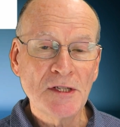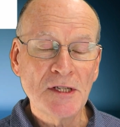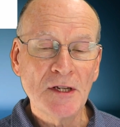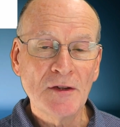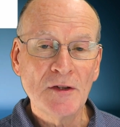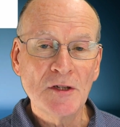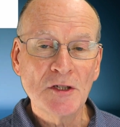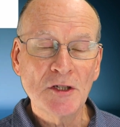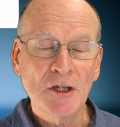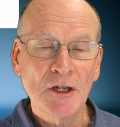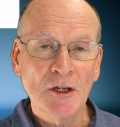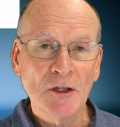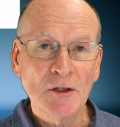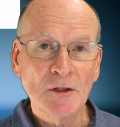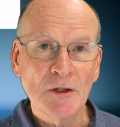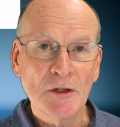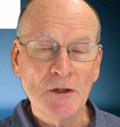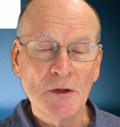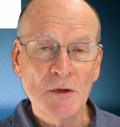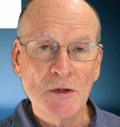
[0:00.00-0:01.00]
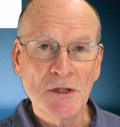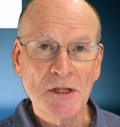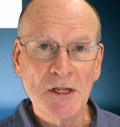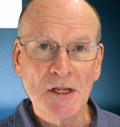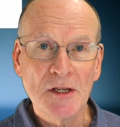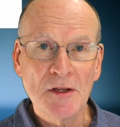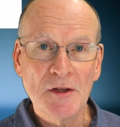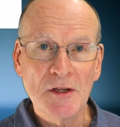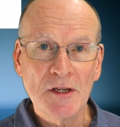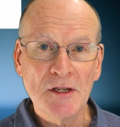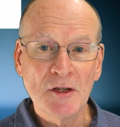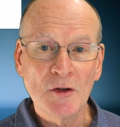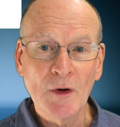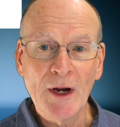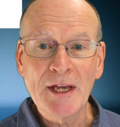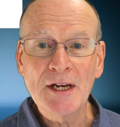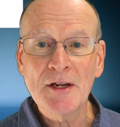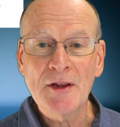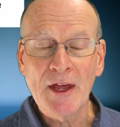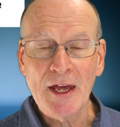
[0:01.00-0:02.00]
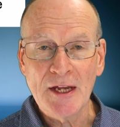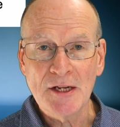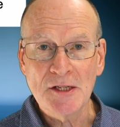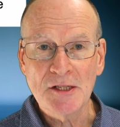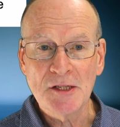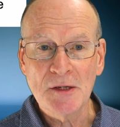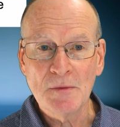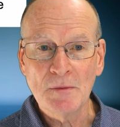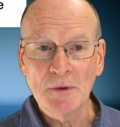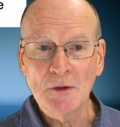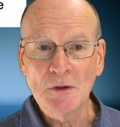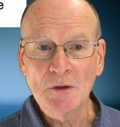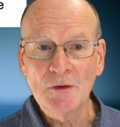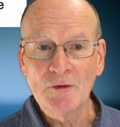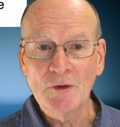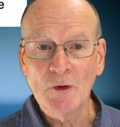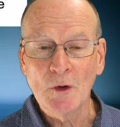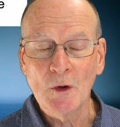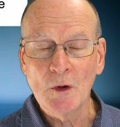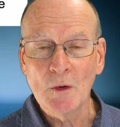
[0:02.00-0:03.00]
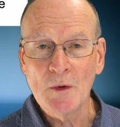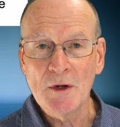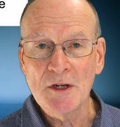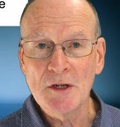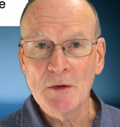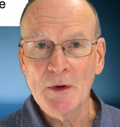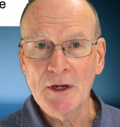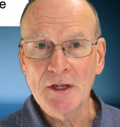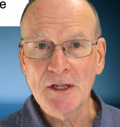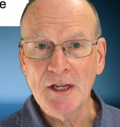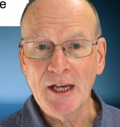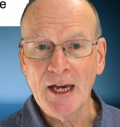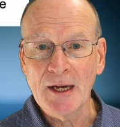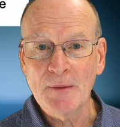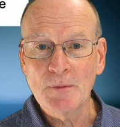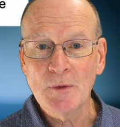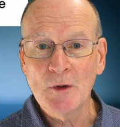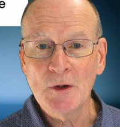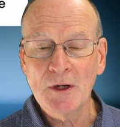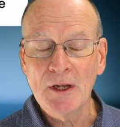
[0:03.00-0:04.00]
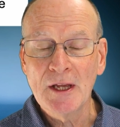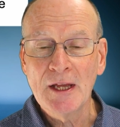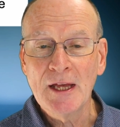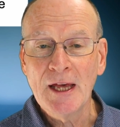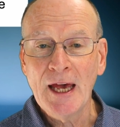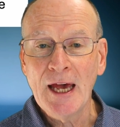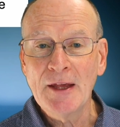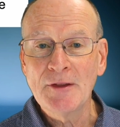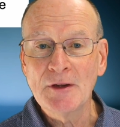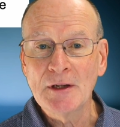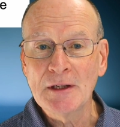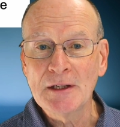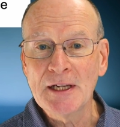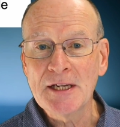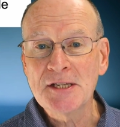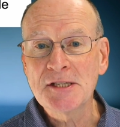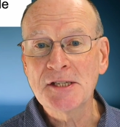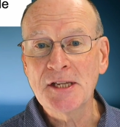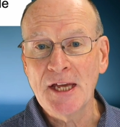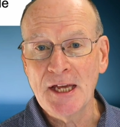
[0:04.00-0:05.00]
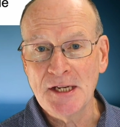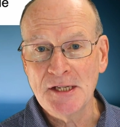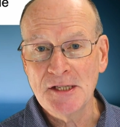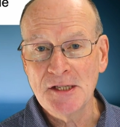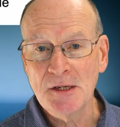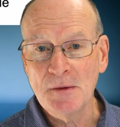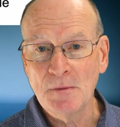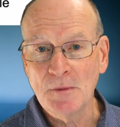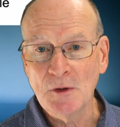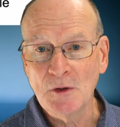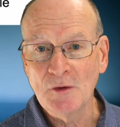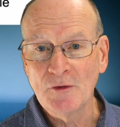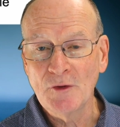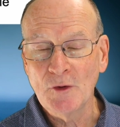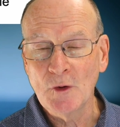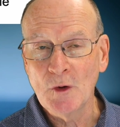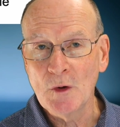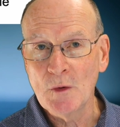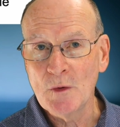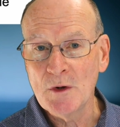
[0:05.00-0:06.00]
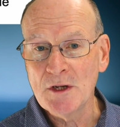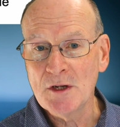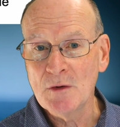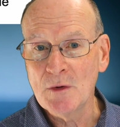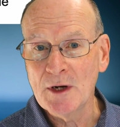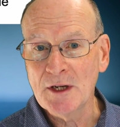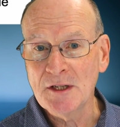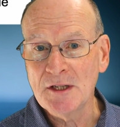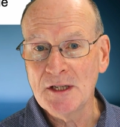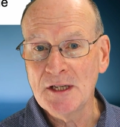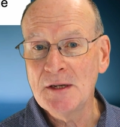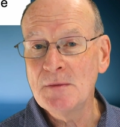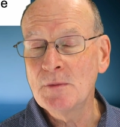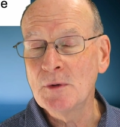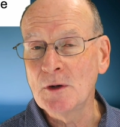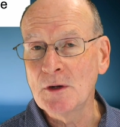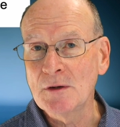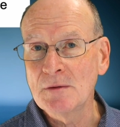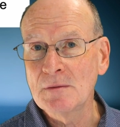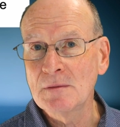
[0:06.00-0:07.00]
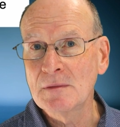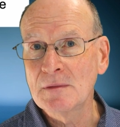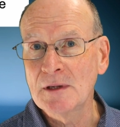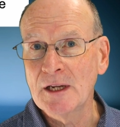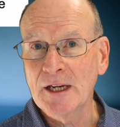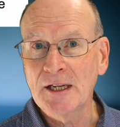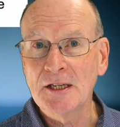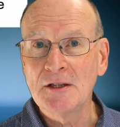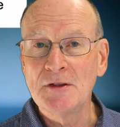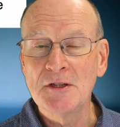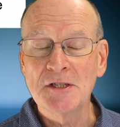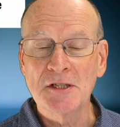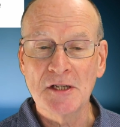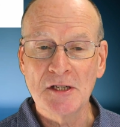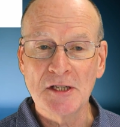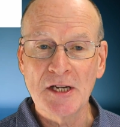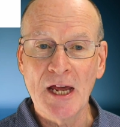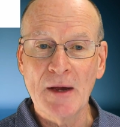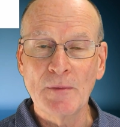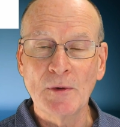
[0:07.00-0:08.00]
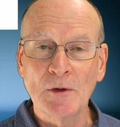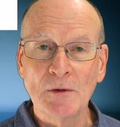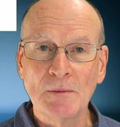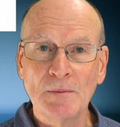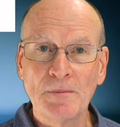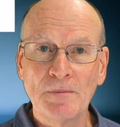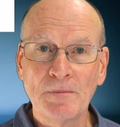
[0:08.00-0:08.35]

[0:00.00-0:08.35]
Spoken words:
in the shell using the greater than symbol for redirecting output and the less than symbol for redirecting input, like in this example.